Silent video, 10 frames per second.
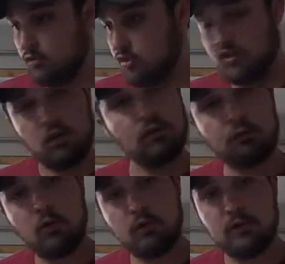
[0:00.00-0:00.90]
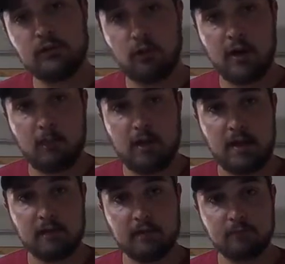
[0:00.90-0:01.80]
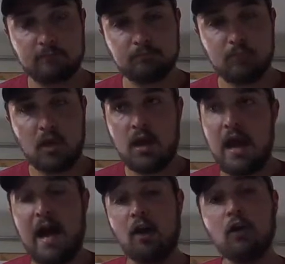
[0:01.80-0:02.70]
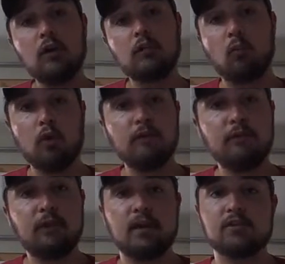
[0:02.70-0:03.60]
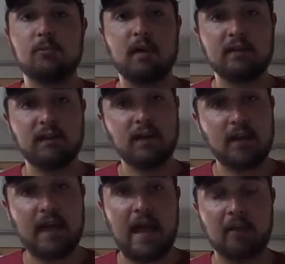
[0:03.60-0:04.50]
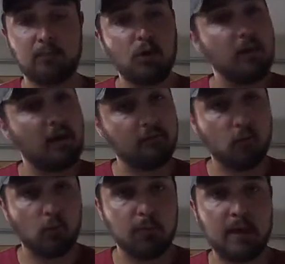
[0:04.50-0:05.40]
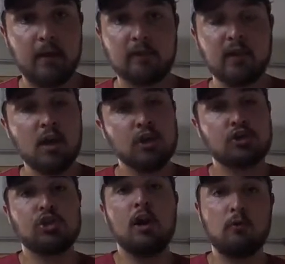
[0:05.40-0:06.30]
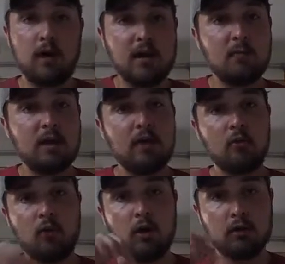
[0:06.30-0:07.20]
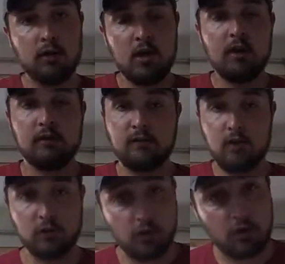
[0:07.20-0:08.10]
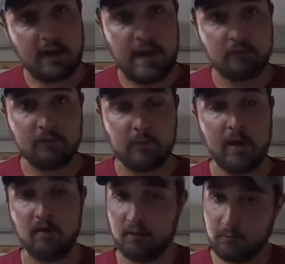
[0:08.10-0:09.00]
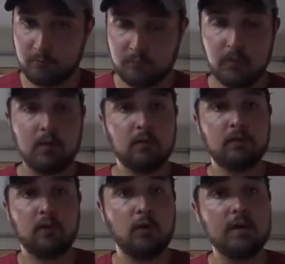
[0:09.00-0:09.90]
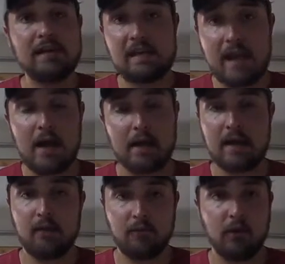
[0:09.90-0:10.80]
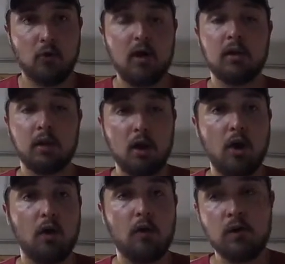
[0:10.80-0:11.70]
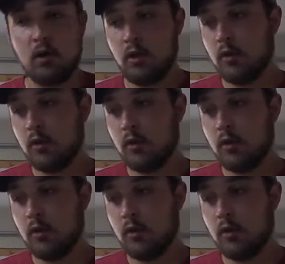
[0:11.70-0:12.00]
started throwing these crankbaits. I hooked one fish on my second cast, probably about 4 pounds, shot right up out of the water and slung the hook out of its mouth. So he did not get it very well at all.